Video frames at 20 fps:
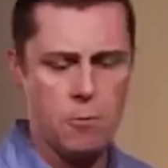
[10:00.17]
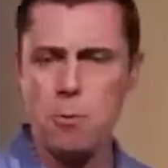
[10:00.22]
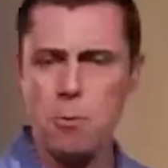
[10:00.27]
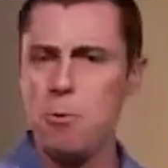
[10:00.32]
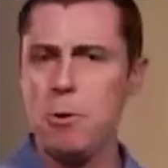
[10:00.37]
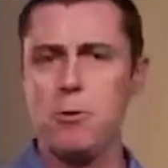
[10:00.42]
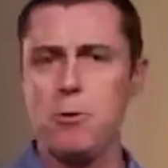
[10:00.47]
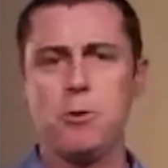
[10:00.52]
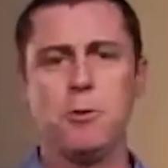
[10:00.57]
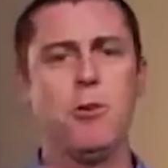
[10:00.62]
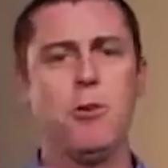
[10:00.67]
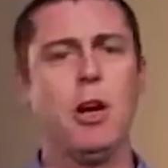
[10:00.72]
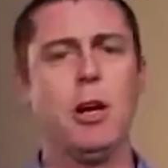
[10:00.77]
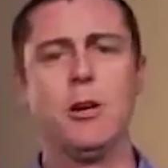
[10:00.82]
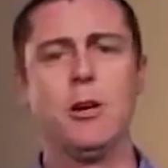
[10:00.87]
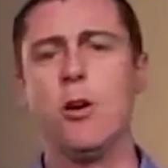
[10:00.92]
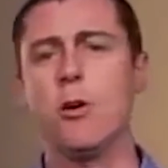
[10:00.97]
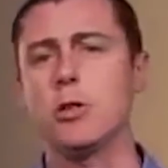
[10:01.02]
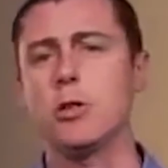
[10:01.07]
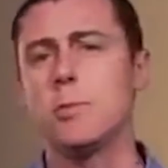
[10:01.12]
whether it's
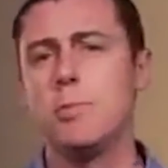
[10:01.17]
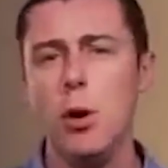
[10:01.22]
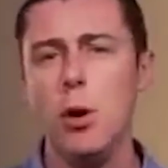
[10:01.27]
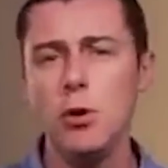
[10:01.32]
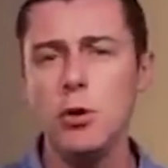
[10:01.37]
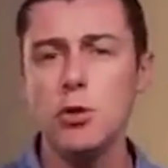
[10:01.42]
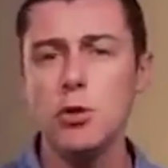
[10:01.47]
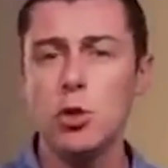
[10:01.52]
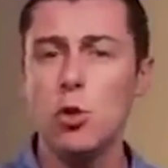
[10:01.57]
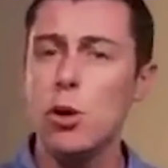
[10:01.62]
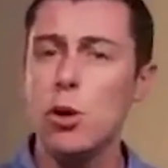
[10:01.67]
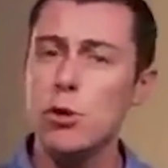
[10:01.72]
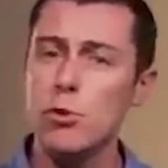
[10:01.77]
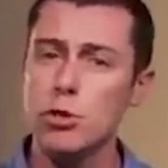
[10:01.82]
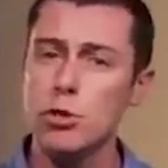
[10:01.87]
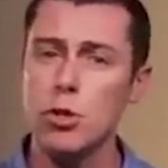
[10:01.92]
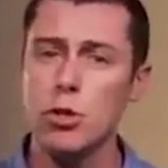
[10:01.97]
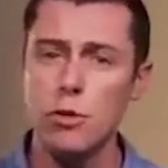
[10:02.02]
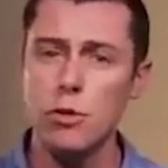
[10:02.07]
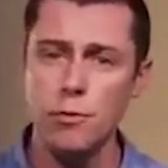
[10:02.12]
via correspondence or
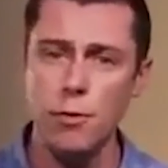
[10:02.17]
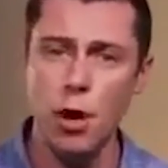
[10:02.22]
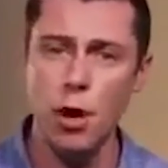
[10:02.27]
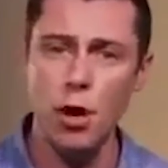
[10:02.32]
whether it's on the